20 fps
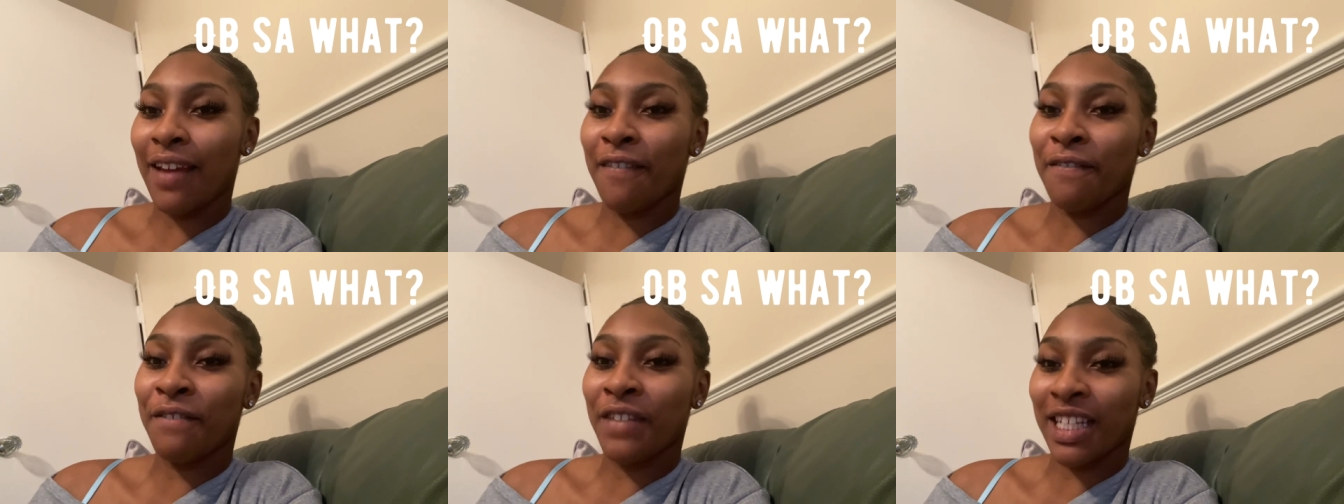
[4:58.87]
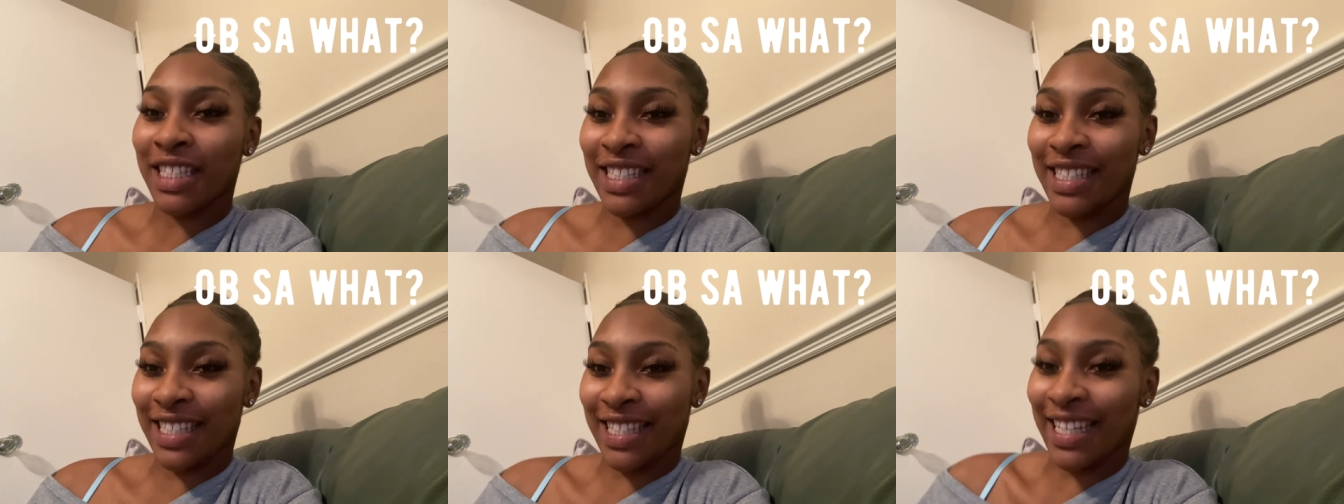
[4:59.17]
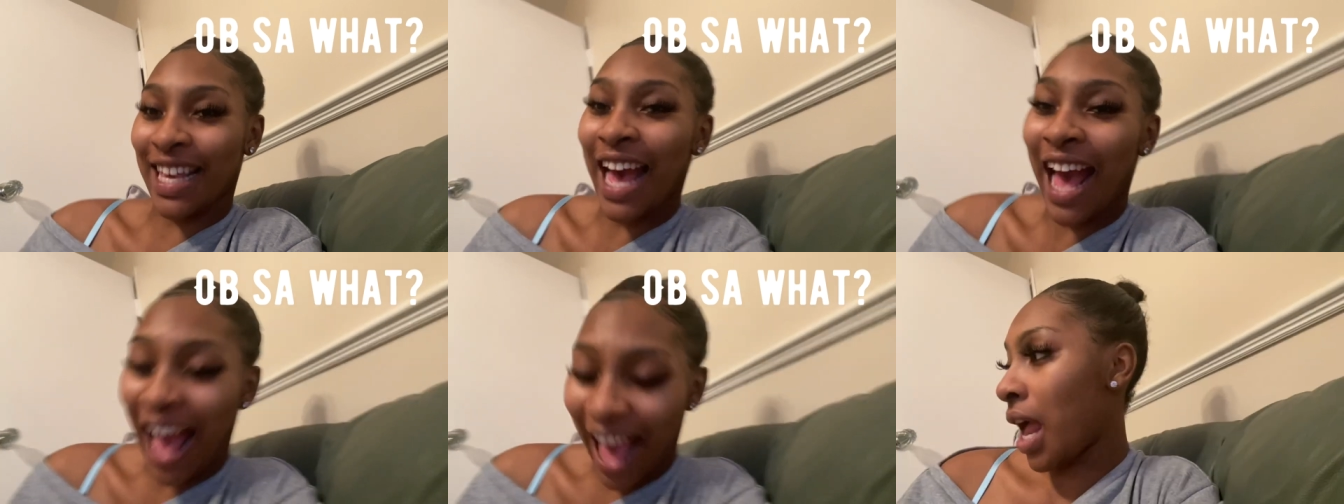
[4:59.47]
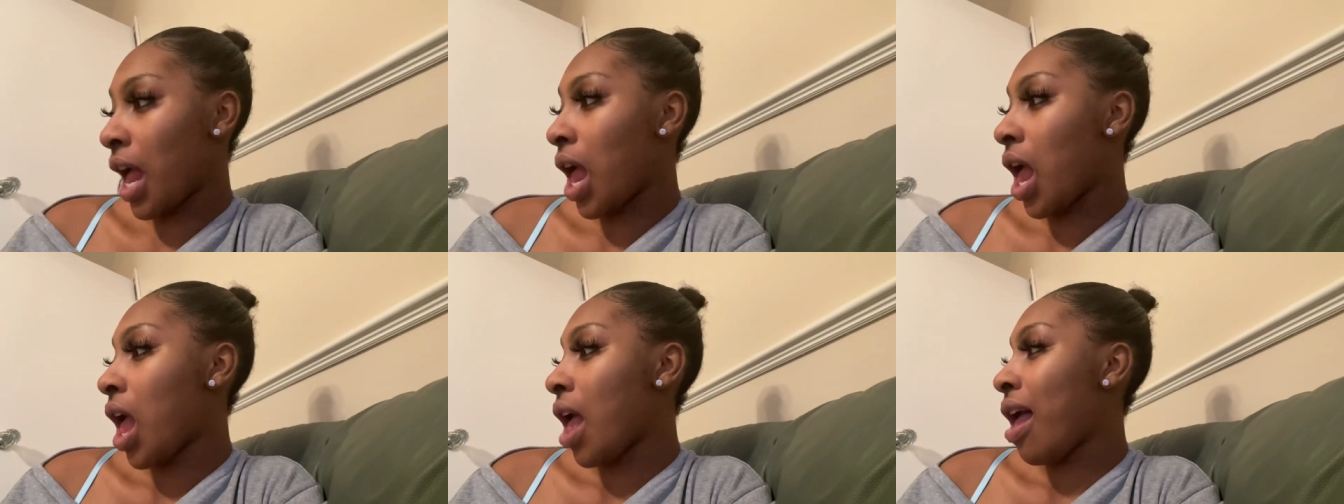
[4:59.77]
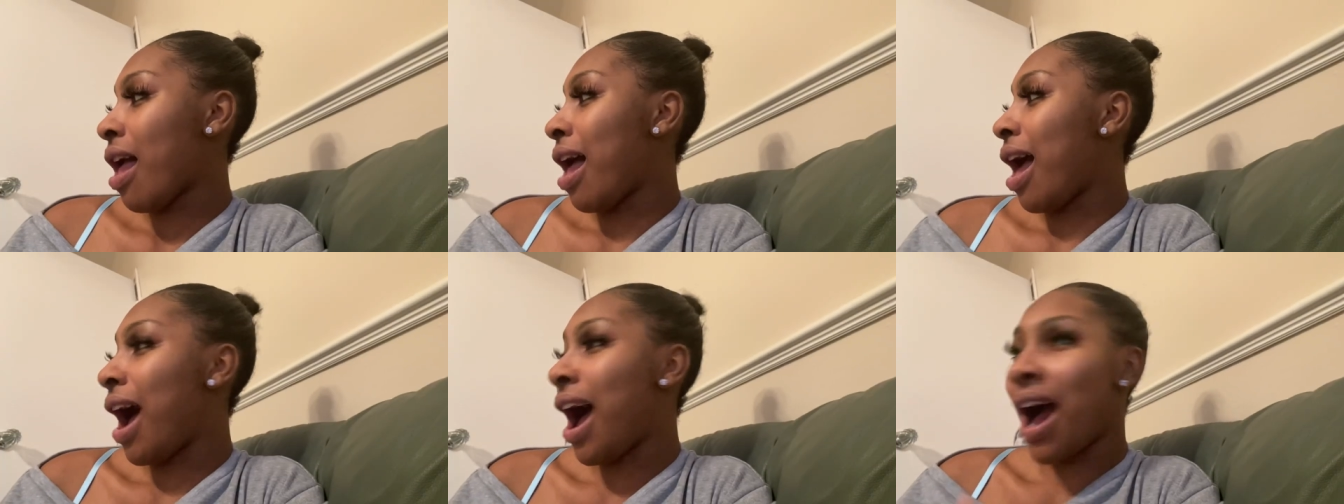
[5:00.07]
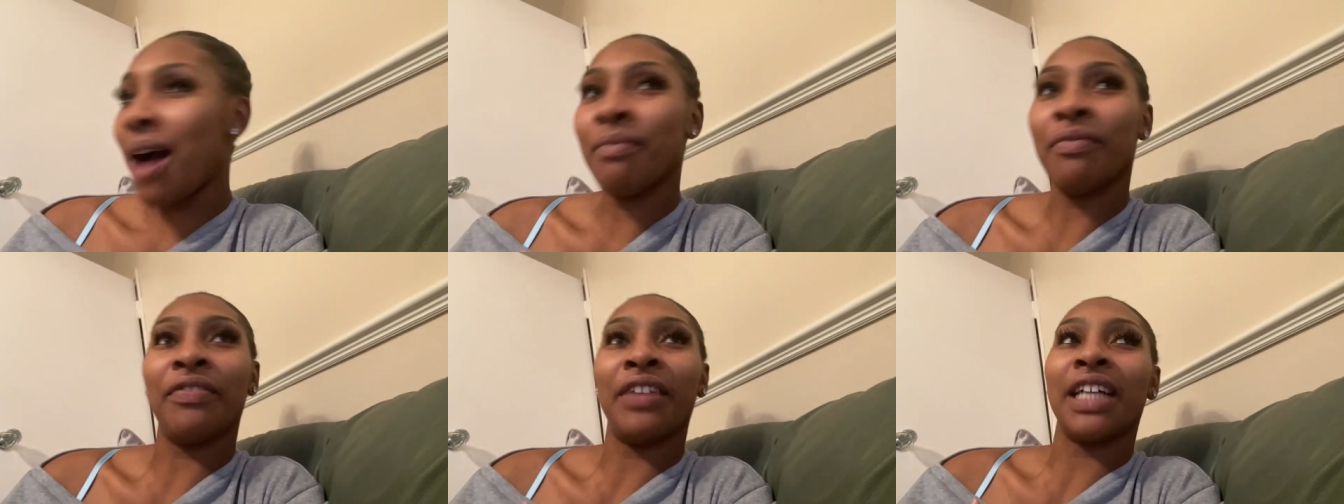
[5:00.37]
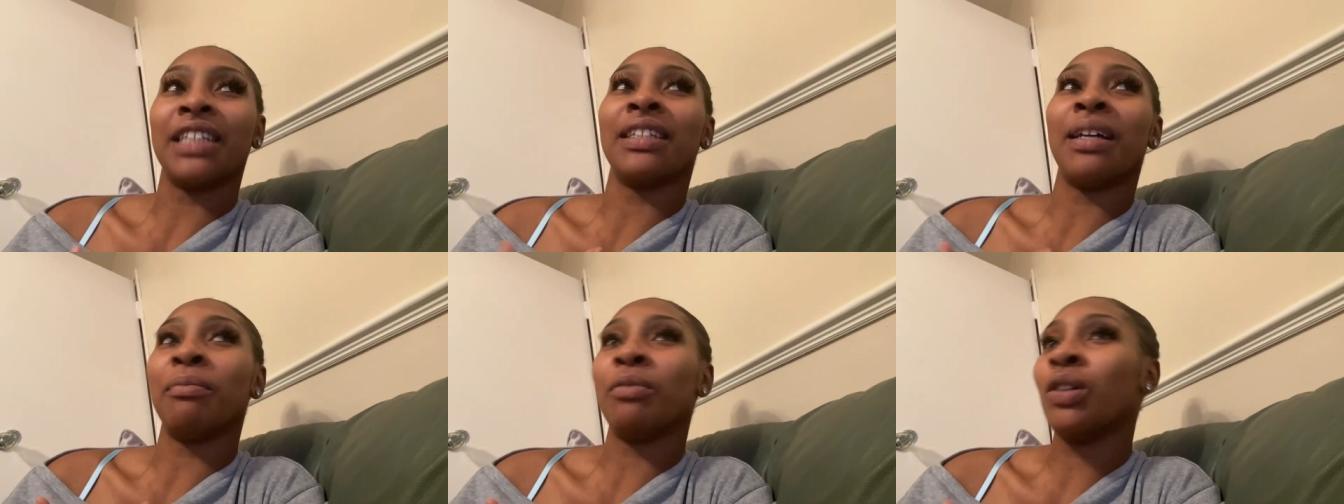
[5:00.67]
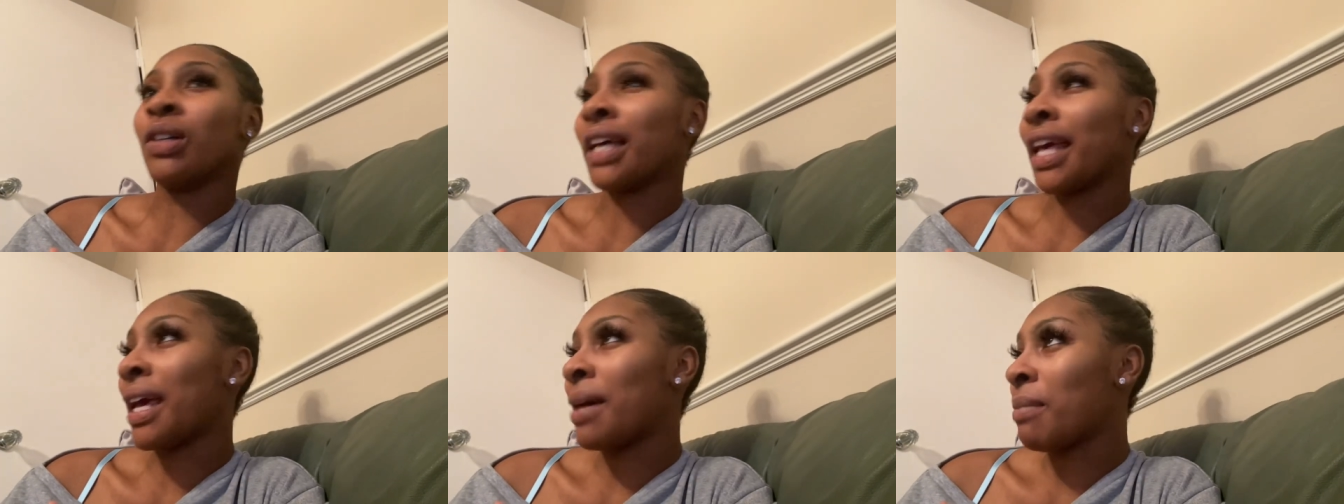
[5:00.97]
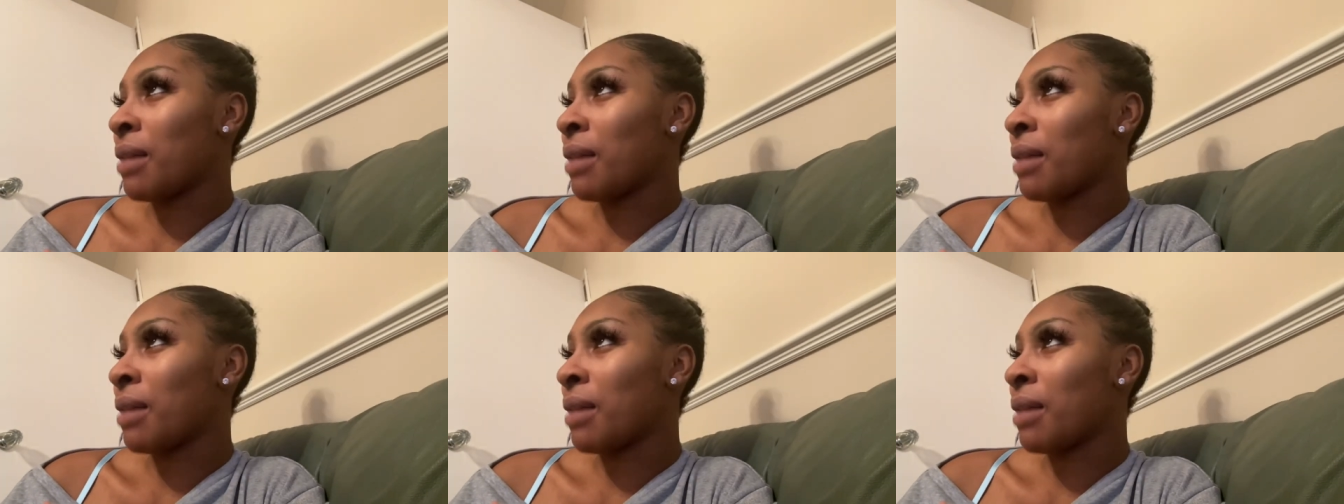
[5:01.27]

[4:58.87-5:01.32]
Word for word: fix the sky. I'm vexed I'm not getting my